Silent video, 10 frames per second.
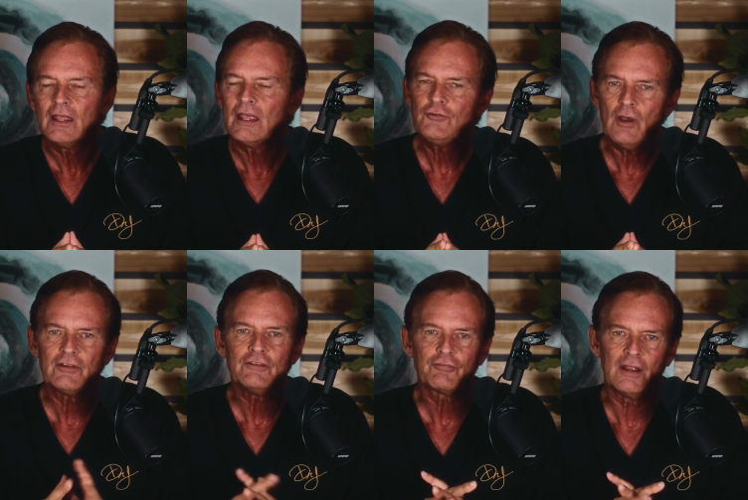if you have
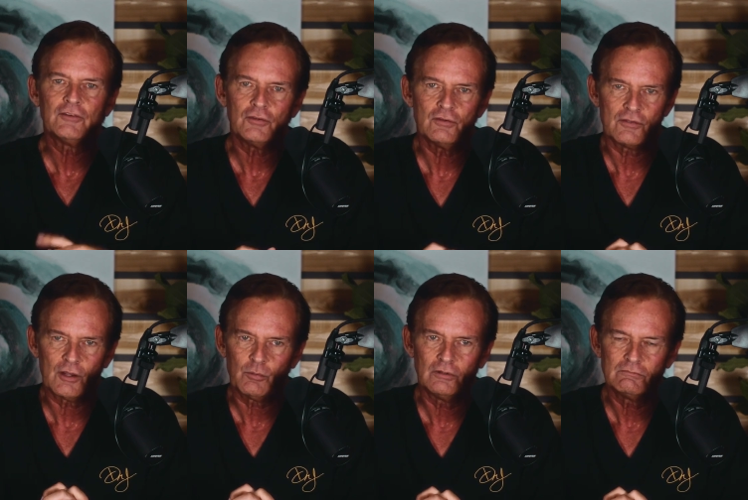any friends who you
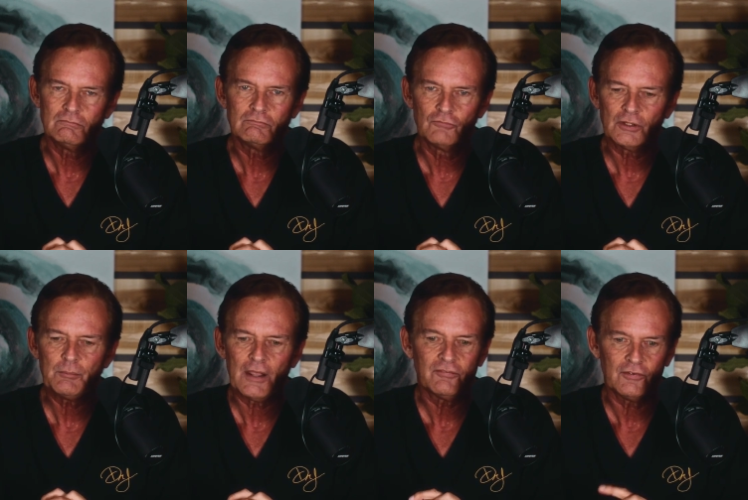think would really
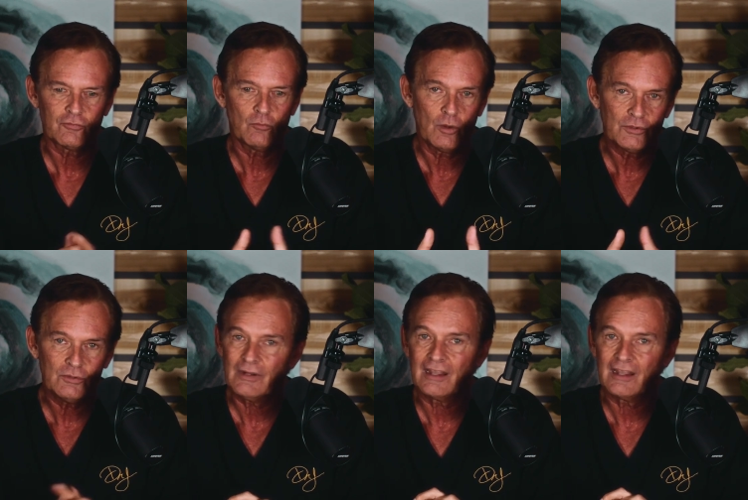benefit from what we're doing,